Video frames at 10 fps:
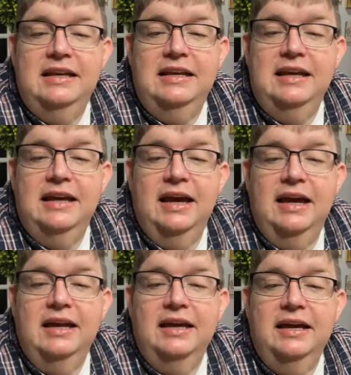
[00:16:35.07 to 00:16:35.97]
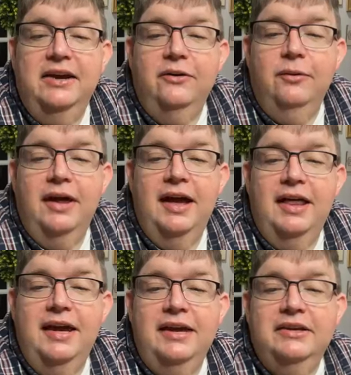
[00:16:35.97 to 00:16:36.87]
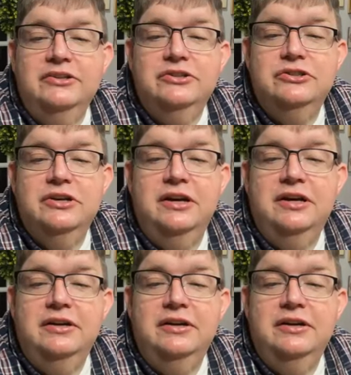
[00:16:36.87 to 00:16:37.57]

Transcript: Indiana here. Well, how is